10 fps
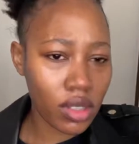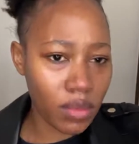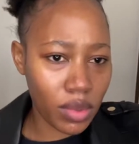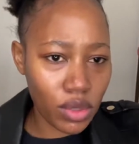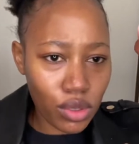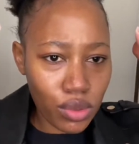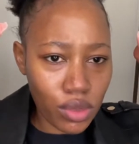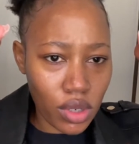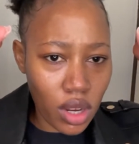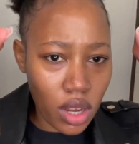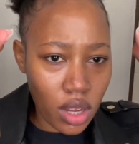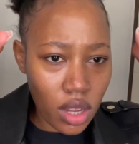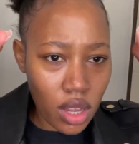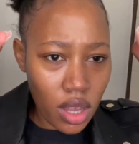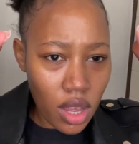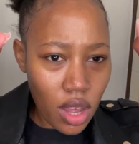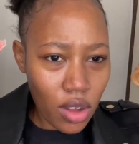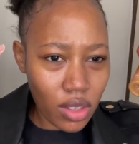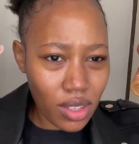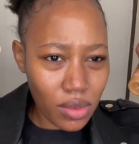a bit too dark.
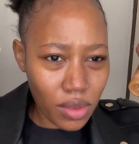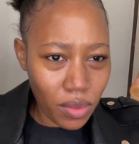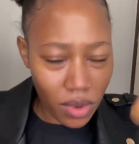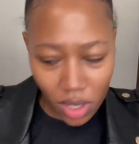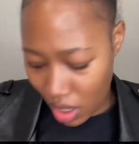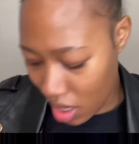Well, this would work